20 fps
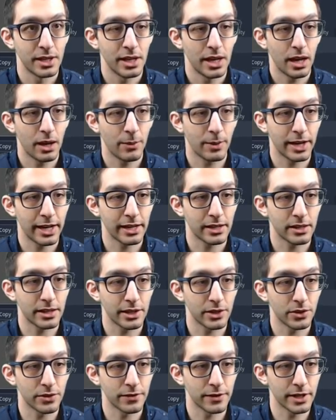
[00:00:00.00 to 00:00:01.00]
And when I
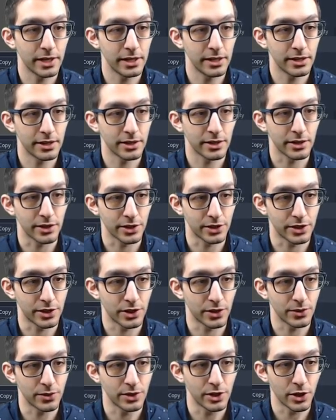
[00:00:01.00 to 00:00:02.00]
click over here,
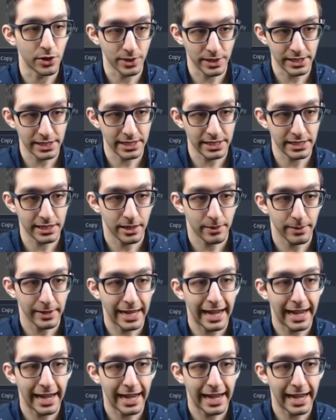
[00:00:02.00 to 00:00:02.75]
Godot notices that we